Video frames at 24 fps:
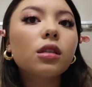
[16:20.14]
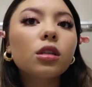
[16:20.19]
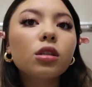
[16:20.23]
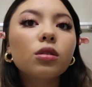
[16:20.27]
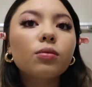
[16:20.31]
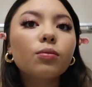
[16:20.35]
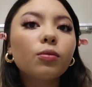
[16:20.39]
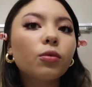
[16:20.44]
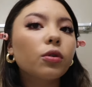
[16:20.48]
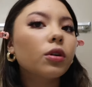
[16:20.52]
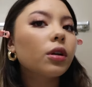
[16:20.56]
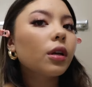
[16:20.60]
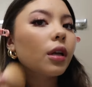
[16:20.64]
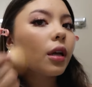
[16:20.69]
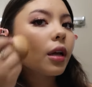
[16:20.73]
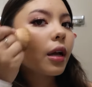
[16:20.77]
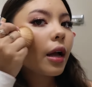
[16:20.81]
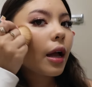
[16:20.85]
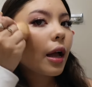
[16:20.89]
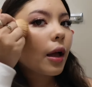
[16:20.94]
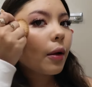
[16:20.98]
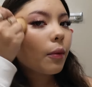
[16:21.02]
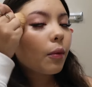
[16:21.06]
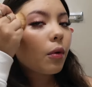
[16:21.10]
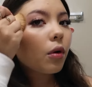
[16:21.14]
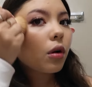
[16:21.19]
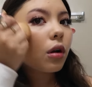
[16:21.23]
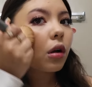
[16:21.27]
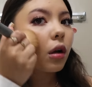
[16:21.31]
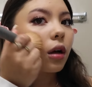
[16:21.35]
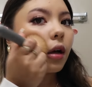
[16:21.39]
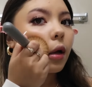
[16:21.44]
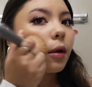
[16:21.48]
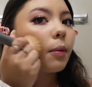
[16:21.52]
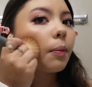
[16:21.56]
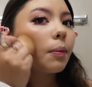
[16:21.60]
this morning I woke
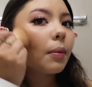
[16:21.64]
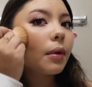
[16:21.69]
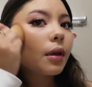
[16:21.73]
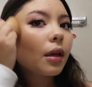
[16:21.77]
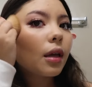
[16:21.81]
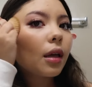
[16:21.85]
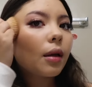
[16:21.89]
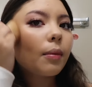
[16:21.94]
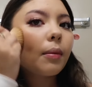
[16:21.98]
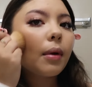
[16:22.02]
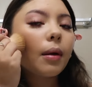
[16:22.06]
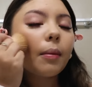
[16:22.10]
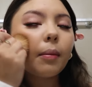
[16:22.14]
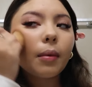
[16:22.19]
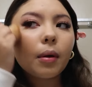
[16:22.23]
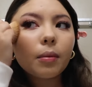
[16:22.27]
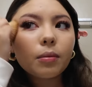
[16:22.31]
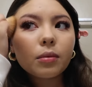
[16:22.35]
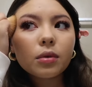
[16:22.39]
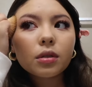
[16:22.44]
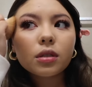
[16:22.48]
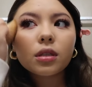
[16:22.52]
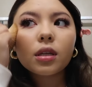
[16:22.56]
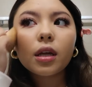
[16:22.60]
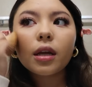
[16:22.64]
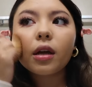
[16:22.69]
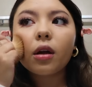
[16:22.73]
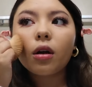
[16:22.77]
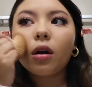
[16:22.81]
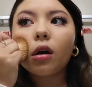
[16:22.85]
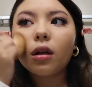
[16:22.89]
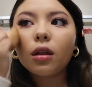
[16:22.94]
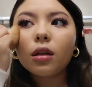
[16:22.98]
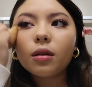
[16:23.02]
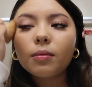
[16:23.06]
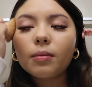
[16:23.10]
up and my mom was like
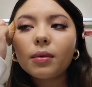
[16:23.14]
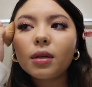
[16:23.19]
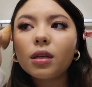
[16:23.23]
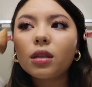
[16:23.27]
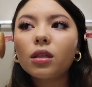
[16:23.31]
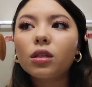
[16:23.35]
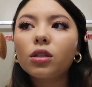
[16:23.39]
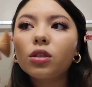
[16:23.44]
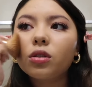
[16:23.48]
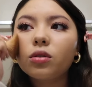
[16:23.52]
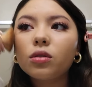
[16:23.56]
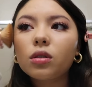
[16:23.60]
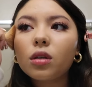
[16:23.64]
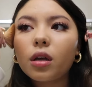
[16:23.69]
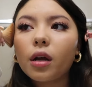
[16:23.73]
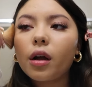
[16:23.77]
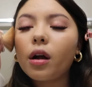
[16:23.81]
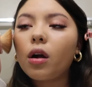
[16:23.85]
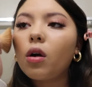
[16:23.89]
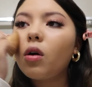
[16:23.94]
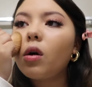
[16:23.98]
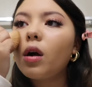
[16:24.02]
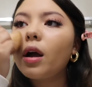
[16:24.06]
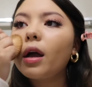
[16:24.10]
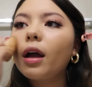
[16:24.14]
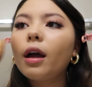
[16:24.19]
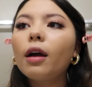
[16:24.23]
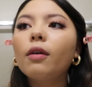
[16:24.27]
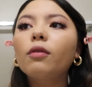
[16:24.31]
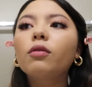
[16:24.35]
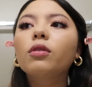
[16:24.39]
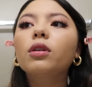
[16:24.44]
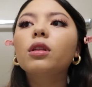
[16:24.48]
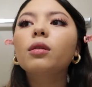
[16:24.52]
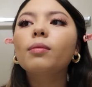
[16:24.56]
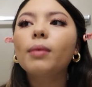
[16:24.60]
calling me and she was like, oh, I
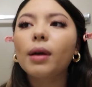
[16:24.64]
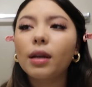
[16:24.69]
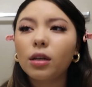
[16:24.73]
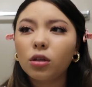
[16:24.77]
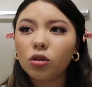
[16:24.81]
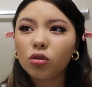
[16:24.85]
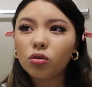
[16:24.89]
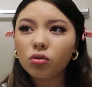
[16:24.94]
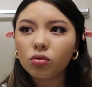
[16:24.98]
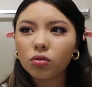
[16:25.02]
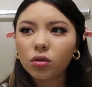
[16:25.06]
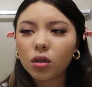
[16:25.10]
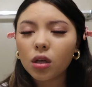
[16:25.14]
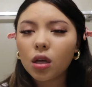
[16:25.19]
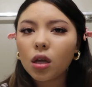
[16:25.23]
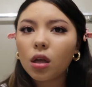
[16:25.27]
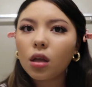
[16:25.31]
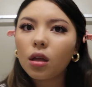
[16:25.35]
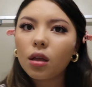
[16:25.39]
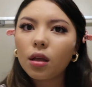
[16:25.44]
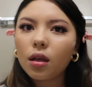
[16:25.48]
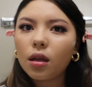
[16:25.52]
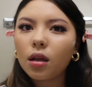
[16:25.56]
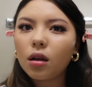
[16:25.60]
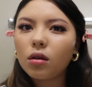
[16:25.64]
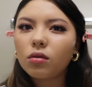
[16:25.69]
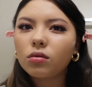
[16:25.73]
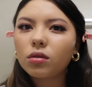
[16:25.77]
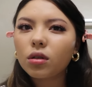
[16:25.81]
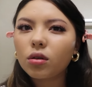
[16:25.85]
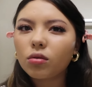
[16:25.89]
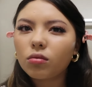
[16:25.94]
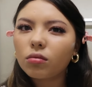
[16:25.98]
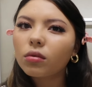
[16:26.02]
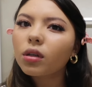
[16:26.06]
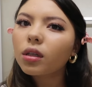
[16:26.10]
have really bad nose. And I was
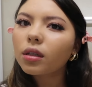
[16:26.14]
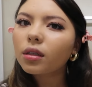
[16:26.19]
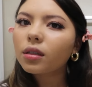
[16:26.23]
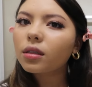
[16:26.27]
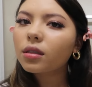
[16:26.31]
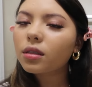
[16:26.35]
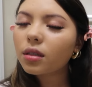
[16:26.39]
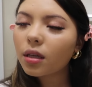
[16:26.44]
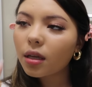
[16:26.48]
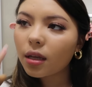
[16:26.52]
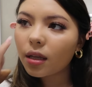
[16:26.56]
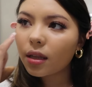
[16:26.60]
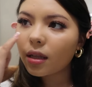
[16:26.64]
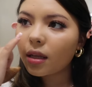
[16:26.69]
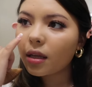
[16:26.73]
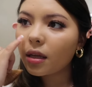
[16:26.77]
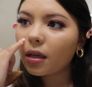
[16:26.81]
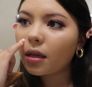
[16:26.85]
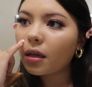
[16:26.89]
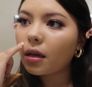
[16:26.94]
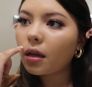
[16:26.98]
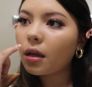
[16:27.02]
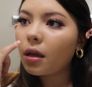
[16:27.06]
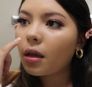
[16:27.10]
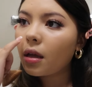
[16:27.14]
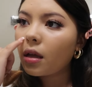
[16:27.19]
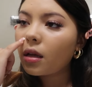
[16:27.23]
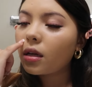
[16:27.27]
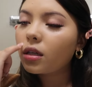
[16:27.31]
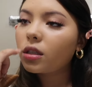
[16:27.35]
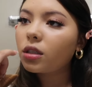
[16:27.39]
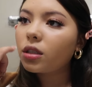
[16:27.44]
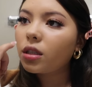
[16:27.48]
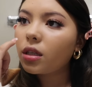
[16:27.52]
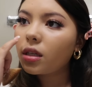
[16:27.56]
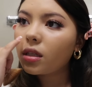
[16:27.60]
like, what? And then
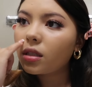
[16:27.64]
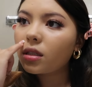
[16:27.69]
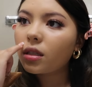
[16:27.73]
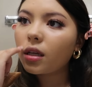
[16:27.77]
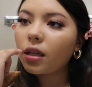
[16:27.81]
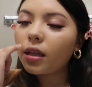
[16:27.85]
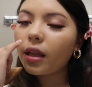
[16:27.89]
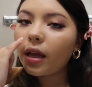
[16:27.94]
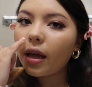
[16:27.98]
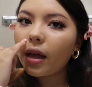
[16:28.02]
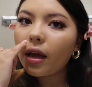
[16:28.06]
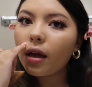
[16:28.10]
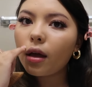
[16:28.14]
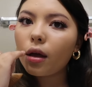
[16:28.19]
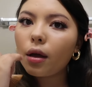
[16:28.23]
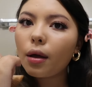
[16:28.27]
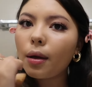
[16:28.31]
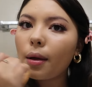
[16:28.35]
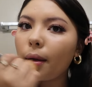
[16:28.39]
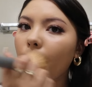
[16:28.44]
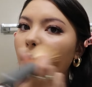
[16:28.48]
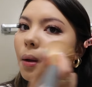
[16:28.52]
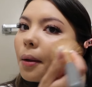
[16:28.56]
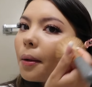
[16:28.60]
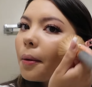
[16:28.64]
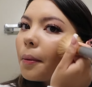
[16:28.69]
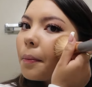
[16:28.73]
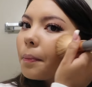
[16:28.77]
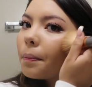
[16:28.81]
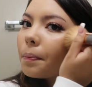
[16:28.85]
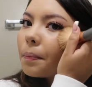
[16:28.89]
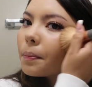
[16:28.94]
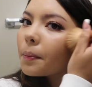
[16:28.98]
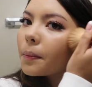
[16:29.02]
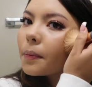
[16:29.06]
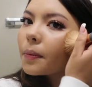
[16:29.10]
she said that,
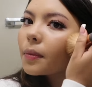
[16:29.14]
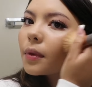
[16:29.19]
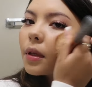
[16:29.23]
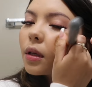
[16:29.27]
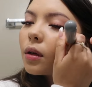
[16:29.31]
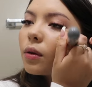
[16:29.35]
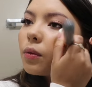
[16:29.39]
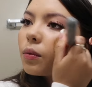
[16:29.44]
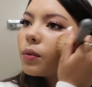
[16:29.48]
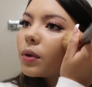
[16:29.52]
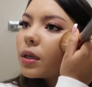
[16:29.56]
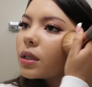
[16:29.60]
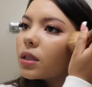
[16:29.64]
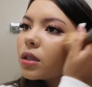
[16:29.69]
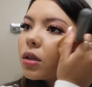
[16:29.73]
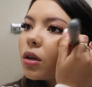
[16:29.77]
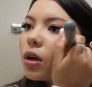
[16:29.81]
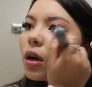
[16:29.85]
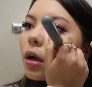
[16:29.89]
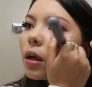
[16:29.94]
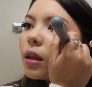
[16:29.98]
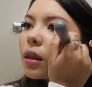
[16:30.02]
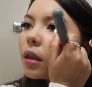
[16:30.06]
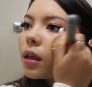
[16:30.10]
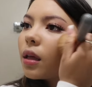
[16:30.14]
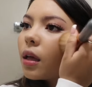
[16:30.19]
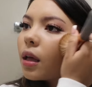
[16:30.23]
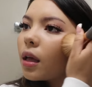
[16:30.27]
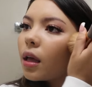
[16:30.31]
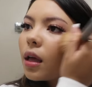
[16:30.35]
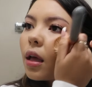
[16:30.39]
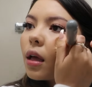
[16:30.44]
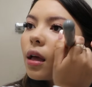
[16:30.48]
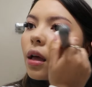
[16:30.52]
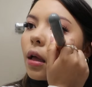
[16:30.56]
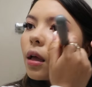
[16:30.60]
um, what is it called?
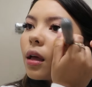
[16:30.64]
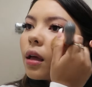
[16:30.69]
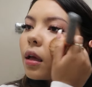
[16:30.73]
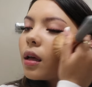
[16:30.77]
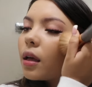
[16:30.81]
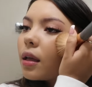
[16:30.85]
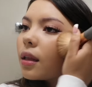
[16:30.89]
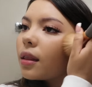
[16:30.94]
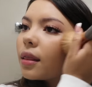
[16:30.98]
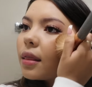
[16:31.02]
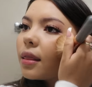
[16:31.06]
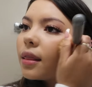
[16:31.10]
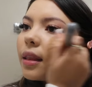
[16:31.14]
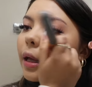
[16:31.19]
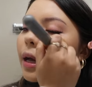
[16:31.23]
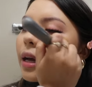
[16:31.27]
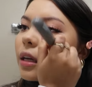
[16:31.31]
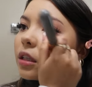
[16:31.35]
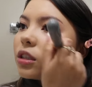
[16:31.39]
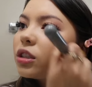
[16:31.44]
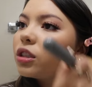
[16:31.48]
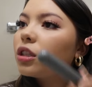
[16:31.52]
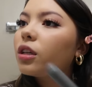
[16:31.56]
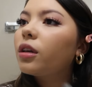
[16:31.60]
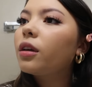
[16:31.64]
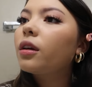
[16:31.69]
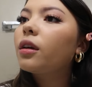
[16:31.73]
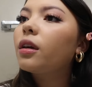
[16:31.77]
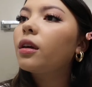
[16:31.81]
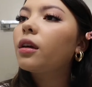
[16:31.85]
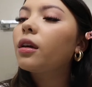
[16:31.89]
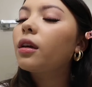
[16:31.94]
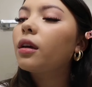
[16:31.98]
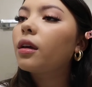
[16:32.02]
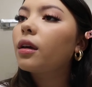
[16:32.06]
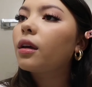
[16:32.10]
That
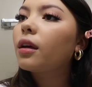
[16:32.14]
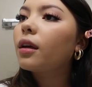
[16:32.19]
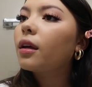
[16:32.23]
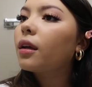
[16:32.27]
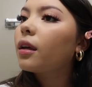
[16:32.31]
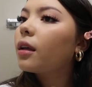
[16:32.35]
she,